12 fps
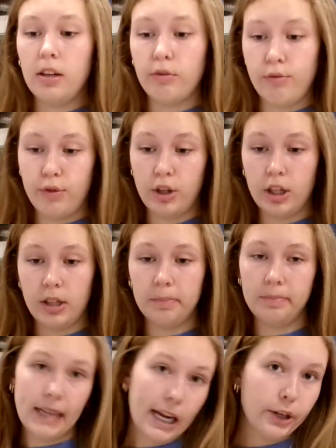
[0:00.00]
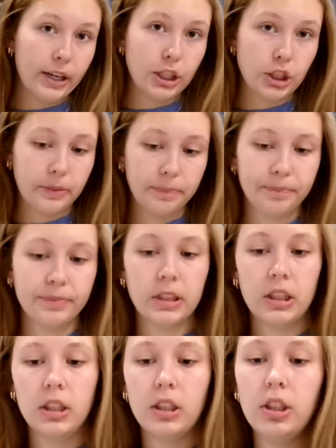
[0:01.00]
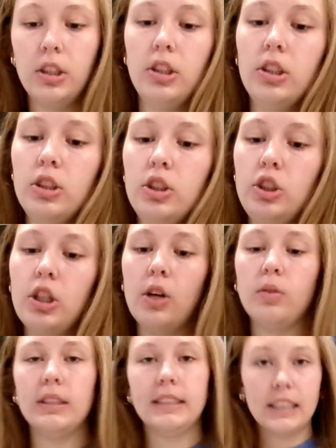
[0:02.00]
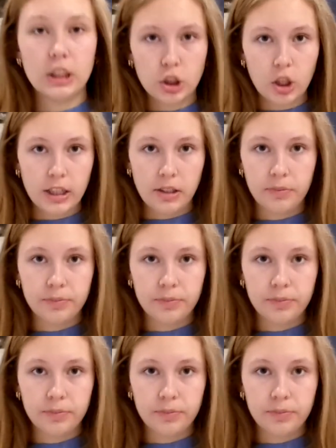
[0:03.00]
for decoration. So let's get started.